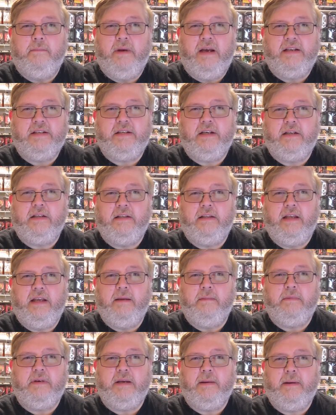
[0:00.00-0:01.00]
basically the
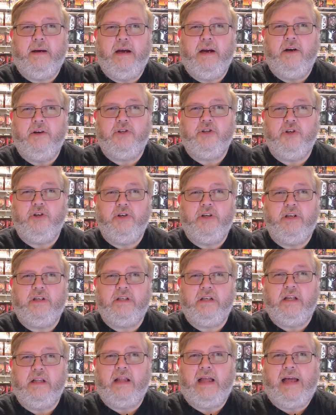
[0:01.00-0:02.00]
Empire turned it
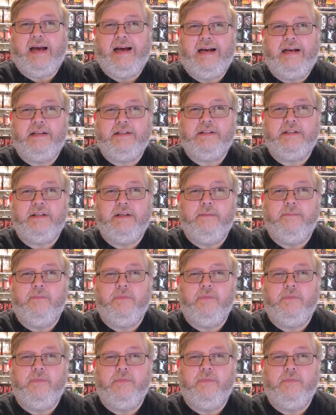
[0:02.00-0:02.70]
to glass.